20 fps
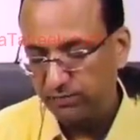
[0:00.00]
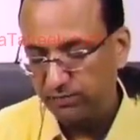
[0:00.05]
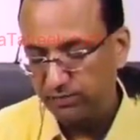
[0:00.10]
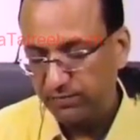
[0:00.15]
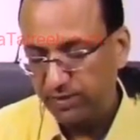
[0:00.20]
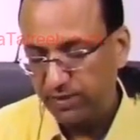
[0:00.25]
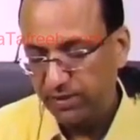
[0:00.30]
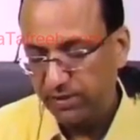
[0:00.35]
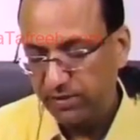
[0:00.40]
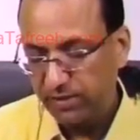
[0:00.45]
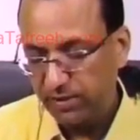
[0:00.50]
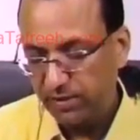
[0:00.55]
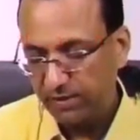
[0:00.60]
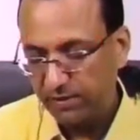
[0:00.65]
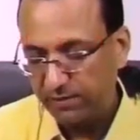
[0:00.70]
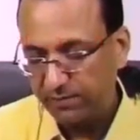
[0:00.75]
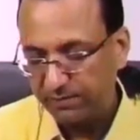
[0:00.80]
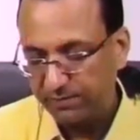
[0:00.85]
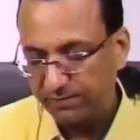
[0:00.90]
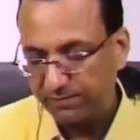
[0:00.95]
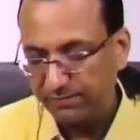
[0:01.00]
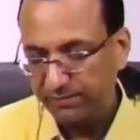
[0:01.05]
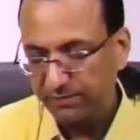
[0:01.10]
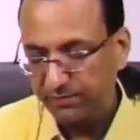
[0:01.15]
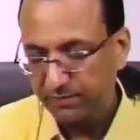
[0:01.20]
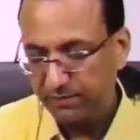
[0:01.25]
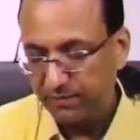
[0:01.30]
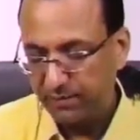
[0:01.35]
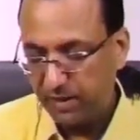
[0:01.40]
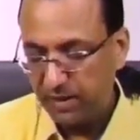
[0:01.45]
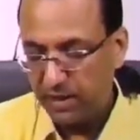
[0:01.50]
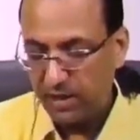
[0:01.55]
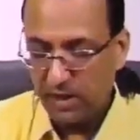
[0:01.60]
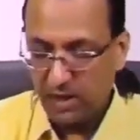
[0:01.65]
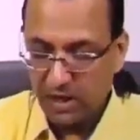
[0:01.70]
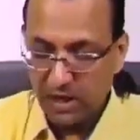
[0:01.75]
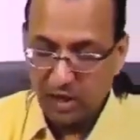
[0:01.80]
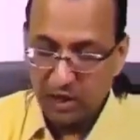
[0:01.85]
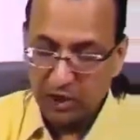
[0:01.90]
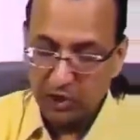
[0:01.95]
It is there.
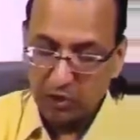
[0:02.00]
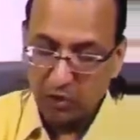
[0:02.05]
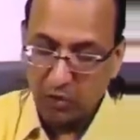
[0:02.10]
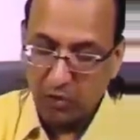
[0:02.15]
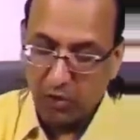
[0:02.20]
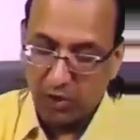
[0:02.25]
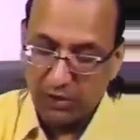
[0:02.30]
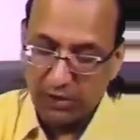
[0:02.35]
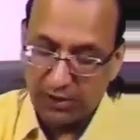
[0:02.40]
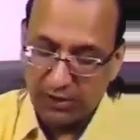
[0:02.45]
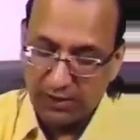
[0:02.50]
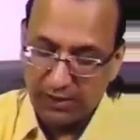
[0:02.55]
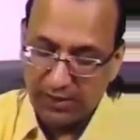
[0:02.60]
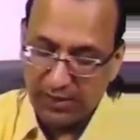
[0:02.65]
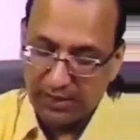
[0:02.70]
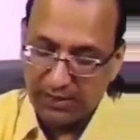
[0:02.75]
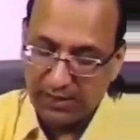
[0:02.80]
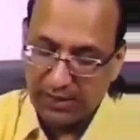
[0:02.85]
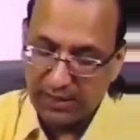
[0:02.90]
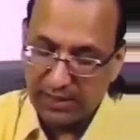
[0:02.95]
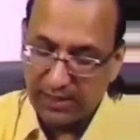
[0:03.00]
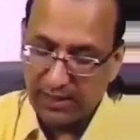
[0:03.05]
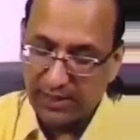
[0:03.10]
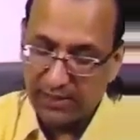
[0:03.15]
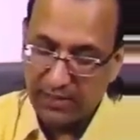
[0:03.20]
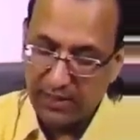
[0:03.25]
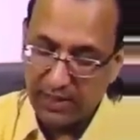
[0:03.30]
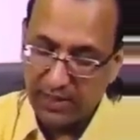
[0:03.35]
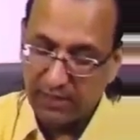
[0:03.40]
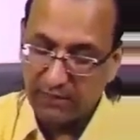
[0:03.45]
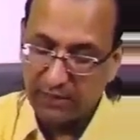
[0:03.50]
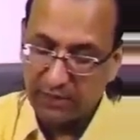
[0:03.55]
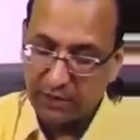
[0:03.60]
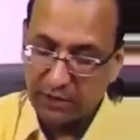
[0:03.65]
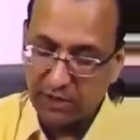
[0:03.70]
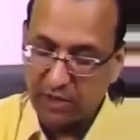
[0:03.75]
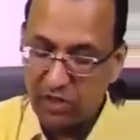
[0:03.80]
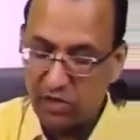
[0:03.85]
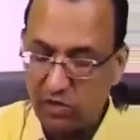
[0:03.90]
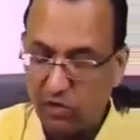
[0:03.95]
So Kulczycki cell is there, which
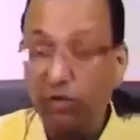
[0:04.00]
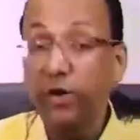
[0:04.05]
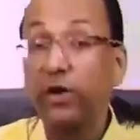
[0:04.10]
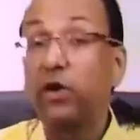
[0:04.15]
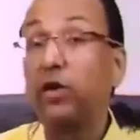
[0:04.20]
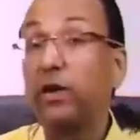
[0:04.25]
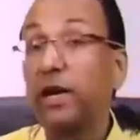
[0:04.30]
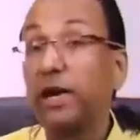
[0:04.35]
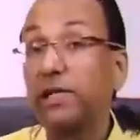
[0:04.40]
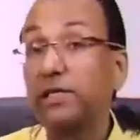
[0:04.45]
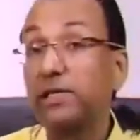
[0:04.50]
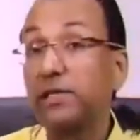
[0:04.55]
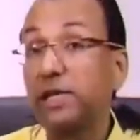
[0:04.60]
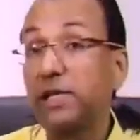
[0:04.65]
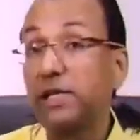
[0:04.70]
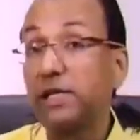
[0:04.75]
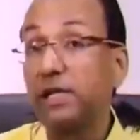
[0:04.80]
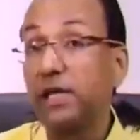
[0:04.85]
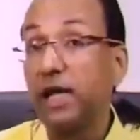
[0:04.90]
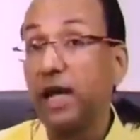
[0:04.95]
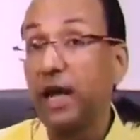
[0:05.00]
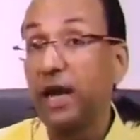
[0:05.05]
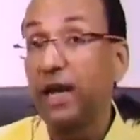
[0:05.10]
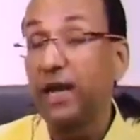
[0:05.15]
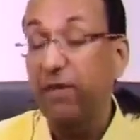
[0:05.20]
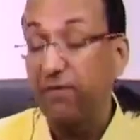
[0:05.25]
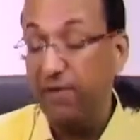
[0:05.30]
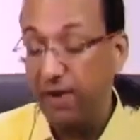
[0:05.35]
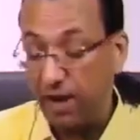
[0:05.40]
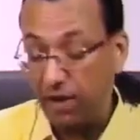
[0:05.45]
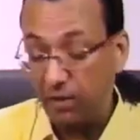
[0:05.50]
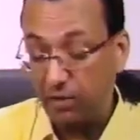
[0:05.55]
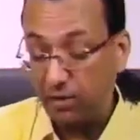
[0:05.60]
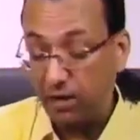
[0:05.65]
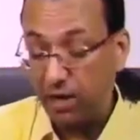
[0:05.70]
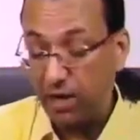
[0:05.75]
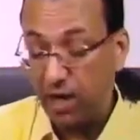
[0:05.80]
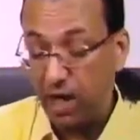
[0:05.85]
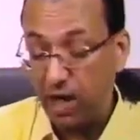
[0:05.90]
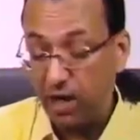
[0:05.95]
is a neuroendocrine cell and giving
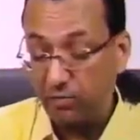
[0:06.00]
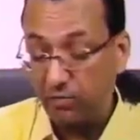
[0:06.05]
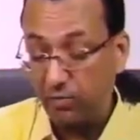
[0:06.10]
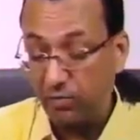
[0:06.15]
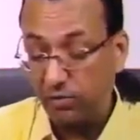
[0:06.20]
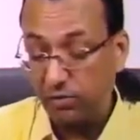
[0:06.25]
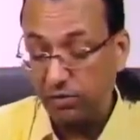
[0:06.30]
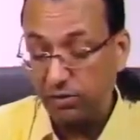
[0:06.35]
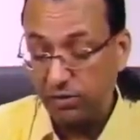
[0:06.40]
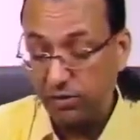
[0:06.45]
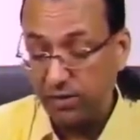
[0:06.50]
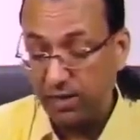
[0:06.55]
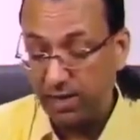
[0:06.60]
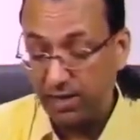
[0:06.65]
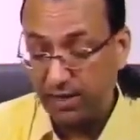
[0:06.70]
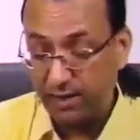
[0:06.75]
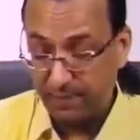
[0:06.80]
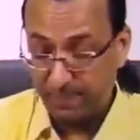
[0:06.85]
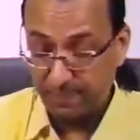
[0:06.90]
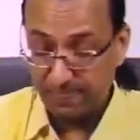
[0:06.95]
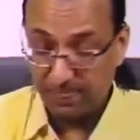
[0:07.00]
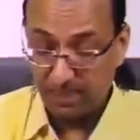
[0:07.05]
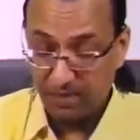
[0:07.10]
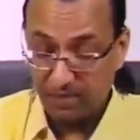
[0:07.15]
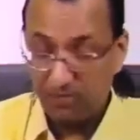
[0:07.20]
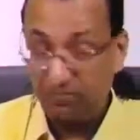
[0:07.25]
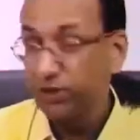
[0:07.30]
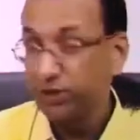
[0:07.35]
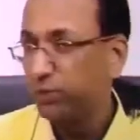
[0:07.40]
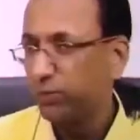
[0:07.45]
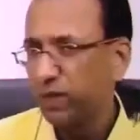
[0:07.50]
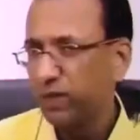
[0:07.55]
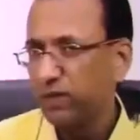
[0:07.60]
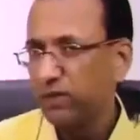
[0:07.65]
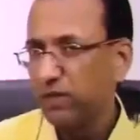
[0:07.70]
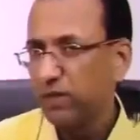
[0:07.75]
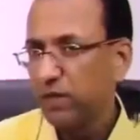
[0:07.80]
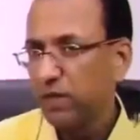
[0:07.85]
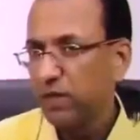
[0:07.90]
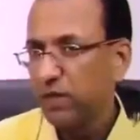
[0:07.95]
endocrine hormones like which one?
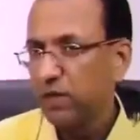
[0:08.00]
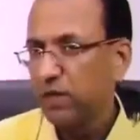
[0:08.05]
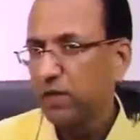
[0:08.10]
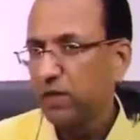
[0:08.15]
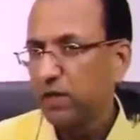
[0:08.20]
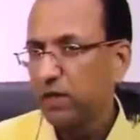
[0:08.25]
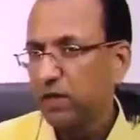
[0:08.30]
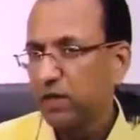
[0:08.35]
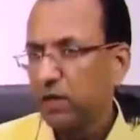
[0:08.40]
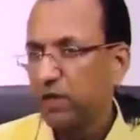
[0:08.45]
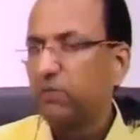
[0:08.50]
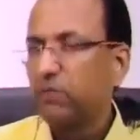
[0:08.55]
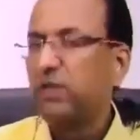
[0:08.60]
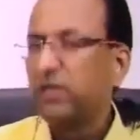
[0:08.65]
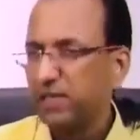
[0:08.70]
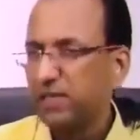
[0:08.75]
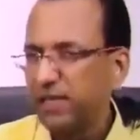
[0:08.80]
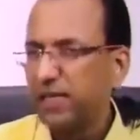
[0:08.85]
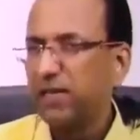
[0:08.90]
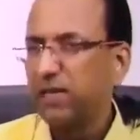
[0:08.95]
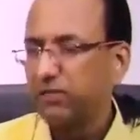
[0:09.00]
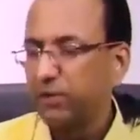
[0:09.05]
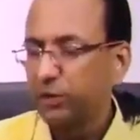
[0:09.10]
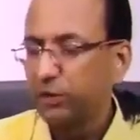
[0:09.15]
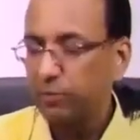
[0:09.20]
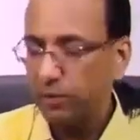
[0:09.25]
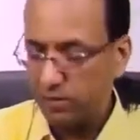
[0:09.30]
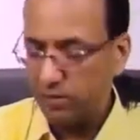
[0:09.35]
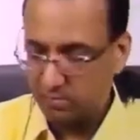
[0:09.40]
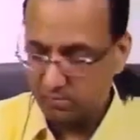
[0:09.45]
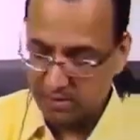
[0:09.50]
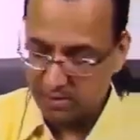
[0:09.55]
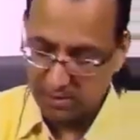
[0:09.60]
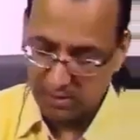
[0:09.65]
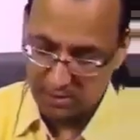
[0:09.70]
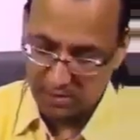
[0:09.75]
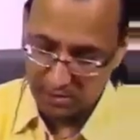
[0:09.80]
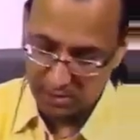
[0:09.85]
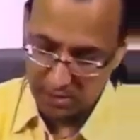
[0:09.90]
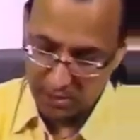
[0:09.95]
We'll see which one, but
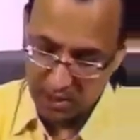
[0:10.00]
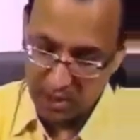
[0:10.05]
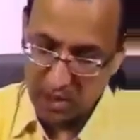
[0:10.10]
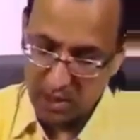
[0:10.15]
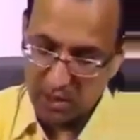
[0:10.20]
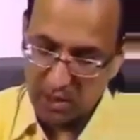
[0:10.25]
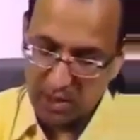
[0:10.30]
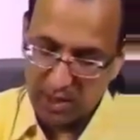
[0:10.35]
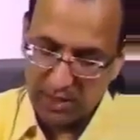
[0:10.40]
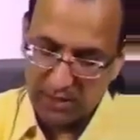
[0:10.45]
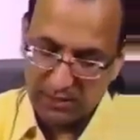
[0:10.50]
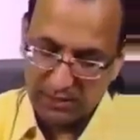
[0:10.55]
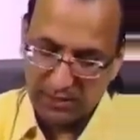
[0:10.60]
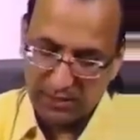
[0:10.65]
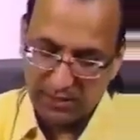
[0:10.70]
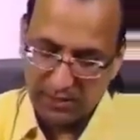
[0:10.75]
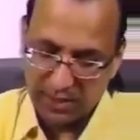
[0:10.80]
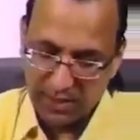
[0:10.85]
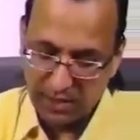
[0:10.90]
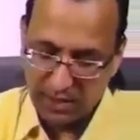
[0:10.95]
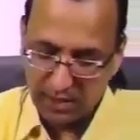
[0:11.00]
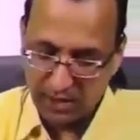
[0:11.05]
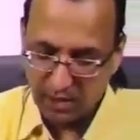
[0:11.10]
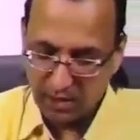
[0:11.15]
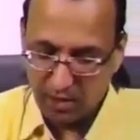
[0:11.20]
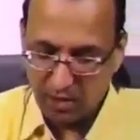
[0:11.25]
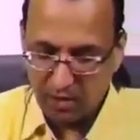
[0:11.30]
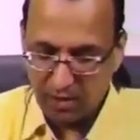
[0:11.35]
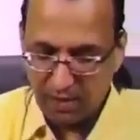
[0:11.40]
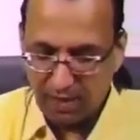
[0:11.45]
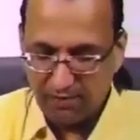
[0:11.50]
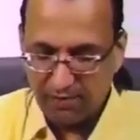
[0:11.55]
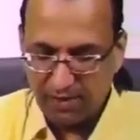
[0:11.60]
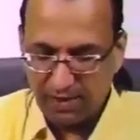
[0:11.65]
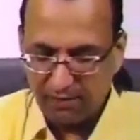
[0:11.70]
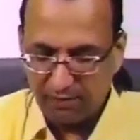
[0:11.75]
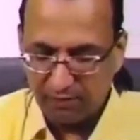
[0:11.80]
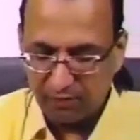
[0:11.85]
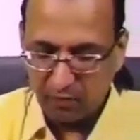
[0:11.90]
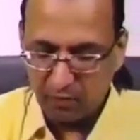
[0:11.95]
Clara cells are there. Already we
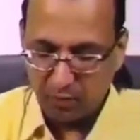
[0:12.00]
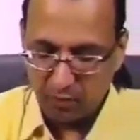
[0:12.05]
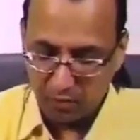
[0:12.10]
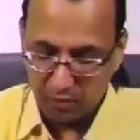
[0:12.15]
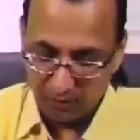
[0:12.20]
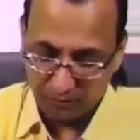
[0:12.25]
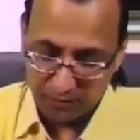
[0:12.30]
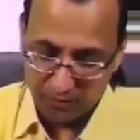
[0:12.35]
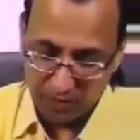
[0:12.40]
have told